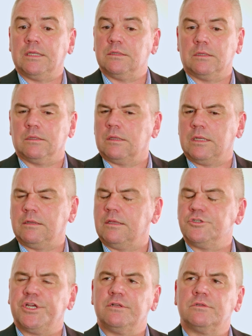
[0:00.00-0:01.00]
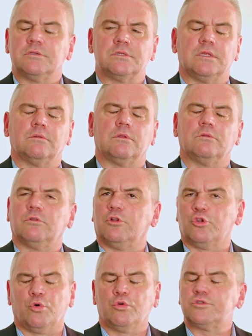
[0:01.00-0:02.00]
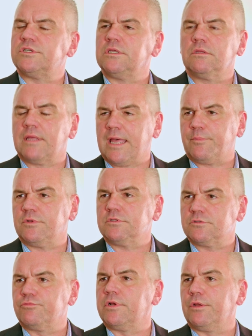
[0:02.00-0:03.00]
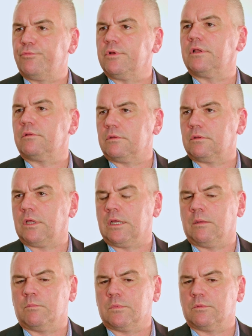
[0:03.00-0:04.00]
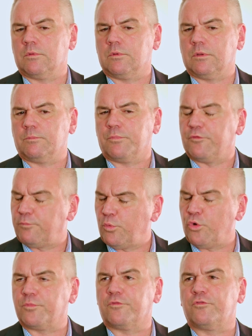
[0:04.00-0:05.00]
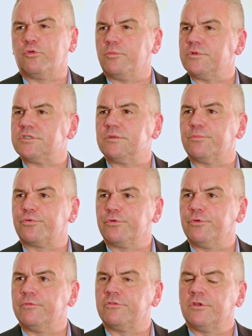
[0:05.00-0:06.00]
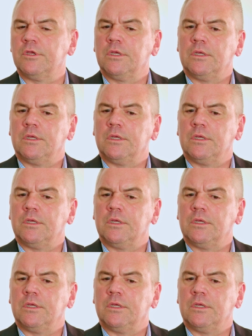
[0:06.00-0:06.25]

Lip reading: It engenders loyalty happens really, work performance improves.